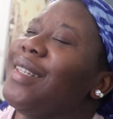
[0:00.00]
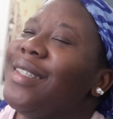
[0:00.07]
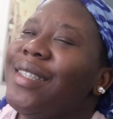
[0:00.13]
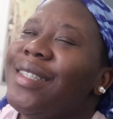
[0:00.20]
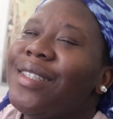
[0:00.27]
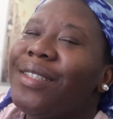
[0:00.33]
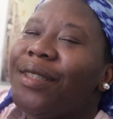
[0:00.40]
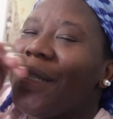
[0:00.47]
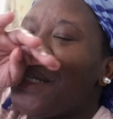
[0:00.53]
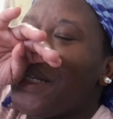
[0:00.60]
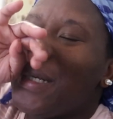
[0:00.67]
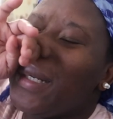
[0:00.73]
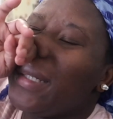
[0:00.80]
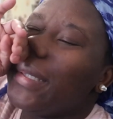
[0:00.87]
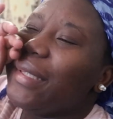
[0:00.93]
This is,
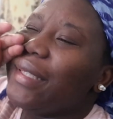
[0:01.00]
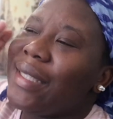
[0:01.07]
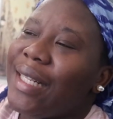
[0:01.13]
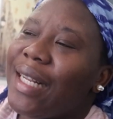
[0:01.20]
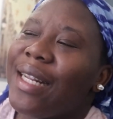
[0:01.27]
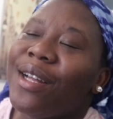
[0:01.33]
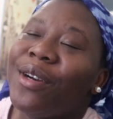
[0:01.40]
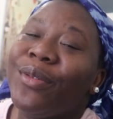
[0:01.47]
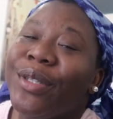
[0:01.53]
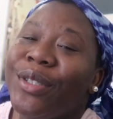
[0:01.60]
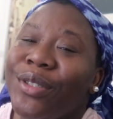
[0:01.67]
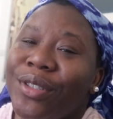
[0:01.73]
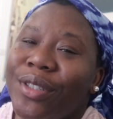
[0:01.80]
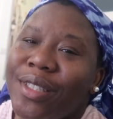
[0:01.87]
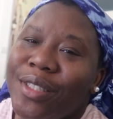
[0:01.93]
and I always
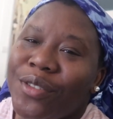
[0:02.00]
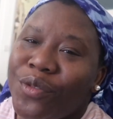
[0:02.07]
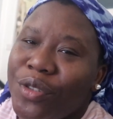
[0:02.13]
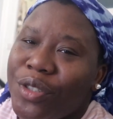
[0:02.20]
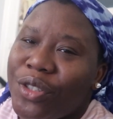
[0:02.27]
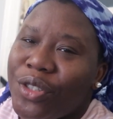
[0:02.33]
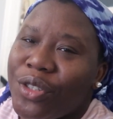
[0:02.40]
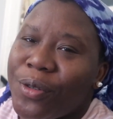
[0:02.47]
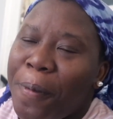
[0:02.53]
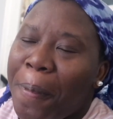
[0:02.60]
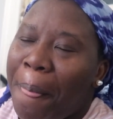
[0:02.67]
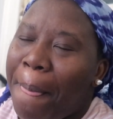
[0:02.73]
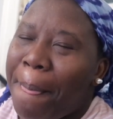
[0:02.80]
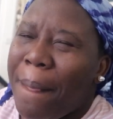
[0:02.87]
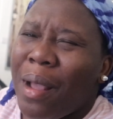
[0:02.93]
do this video.
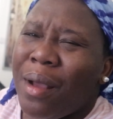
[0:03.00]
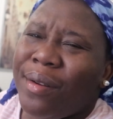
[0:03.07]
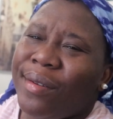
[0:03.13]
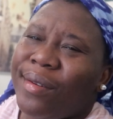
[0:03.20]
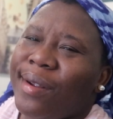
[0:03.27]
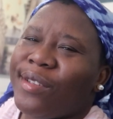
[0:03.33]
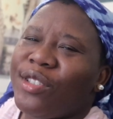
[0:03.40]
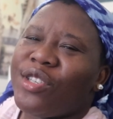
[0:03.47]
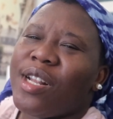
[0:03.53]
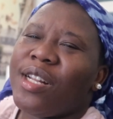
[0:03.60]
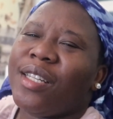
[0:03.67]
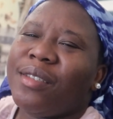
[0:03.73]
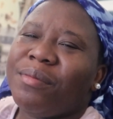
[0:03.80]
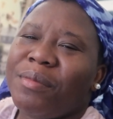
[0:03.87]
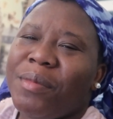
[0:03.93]
I don't know,
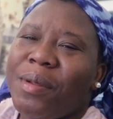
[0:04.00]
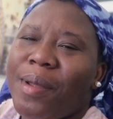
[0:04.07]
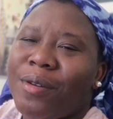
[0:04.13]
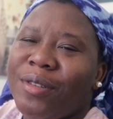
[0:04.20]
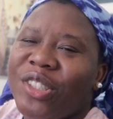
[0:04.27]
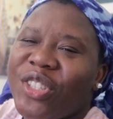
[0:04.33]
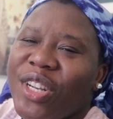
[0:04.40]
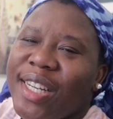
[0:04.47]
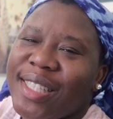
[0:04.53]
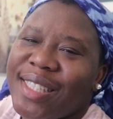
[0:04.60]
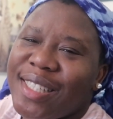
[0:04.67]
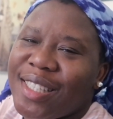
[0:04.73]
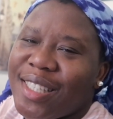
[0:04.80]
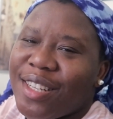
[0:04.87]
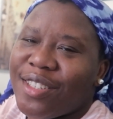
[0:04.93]
I'm trying to
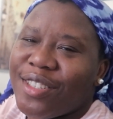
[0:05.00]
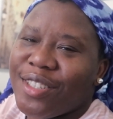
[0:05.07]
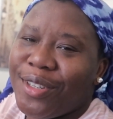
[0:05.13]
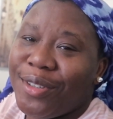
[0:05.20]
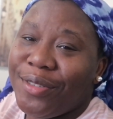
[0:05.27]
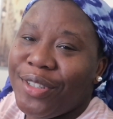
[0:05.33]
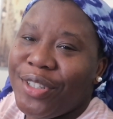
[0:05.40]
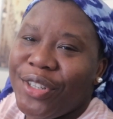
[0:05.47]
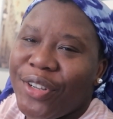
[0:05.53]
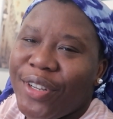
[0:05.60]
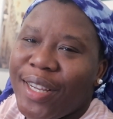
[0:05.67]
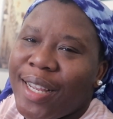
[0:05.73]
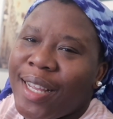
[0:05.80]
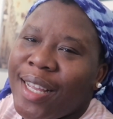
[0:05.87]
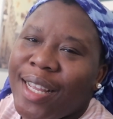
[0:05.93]
insert the video
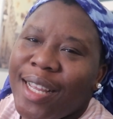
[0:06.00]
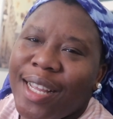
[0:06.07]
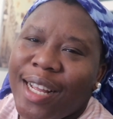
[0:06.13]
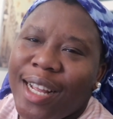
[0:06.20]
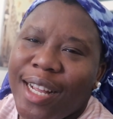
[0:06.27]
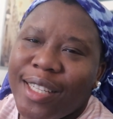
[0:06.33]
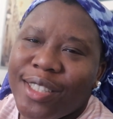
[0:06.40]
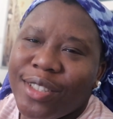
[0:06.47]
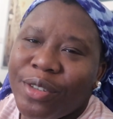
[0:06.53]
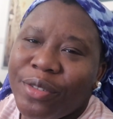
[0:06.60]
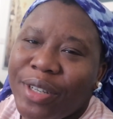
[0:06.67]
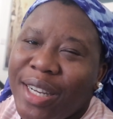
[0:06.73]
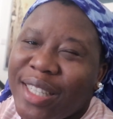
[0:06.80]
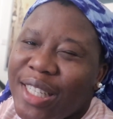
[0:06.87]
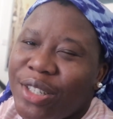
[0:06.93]
here.
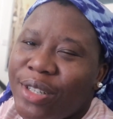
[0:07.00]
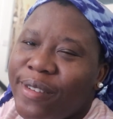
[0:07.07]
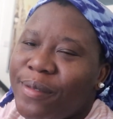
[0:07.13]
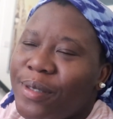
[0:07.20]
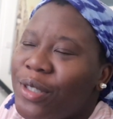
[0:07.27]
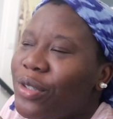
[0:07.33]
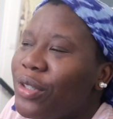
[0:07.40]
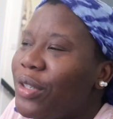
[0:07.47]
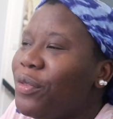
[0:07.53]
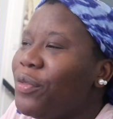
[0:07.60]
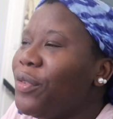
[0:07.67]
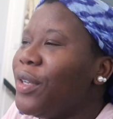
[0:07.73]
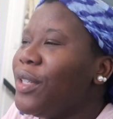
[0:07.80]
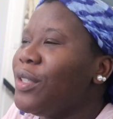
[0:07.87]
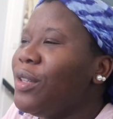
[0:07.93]
Sorry guys, I know I've been talking
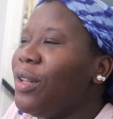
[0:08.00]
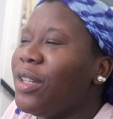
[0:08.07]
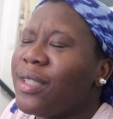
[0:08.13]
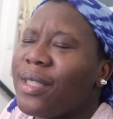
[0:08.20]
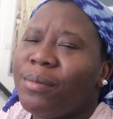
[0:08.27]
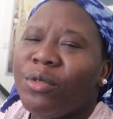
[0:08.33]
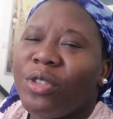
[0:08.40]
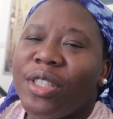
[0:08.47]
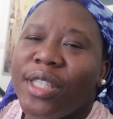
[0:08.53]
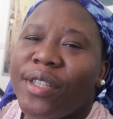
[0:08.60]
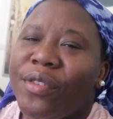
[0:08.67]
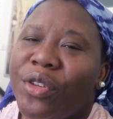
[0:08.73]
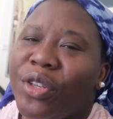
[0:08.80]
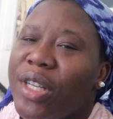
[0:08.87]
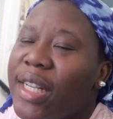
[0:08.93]
for a long time. I'm just
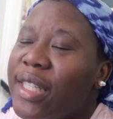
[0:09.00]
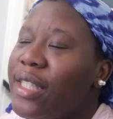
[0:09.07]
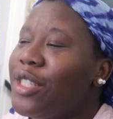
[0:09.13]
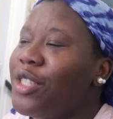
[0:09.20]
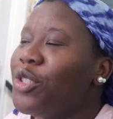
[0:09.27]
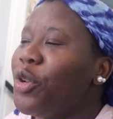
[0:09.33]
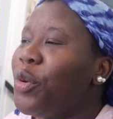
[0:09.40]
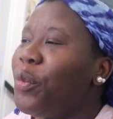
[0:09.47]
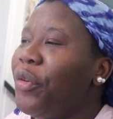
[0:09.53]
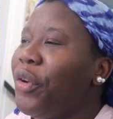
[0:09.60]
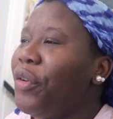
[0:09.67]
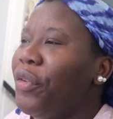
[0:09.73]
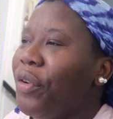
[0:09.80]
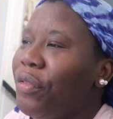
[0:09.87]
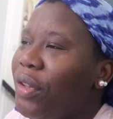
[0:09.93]
giving you guys a summary
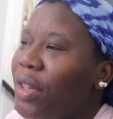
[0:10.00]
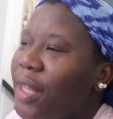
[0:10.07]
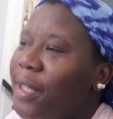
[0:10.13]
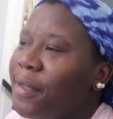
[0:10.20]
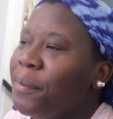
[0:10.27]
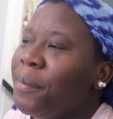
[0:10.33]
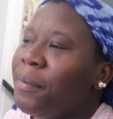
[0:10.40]
of everything.